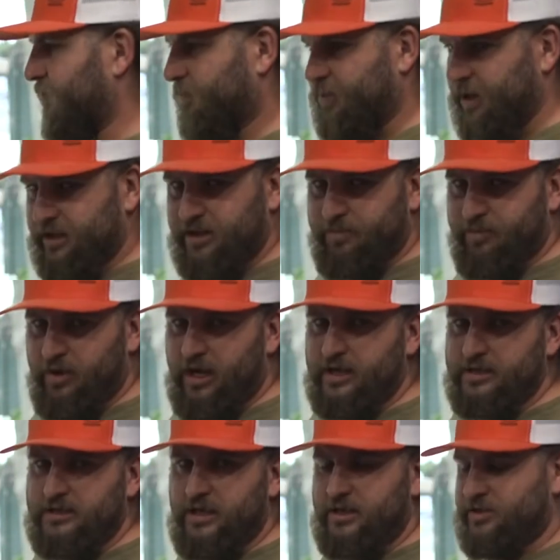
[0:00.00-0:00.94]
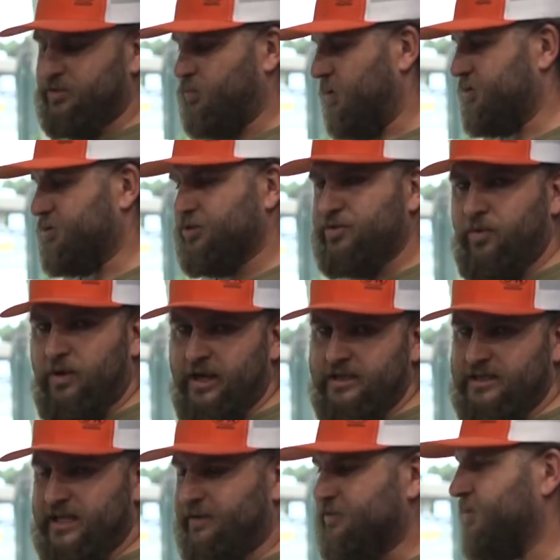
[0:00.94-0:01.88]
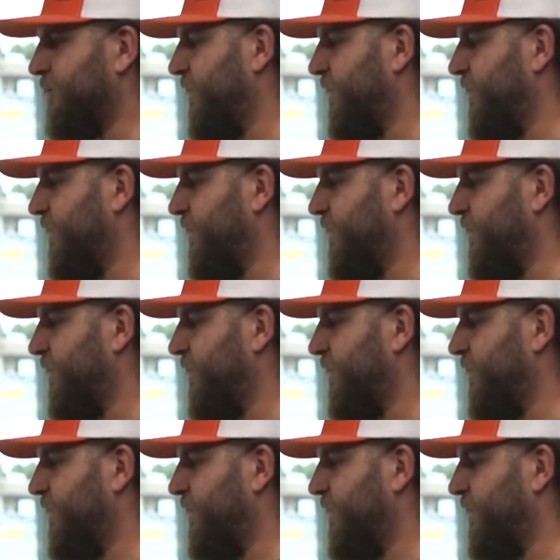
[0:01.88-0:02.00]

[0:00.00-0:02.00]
repeat the process once or twice after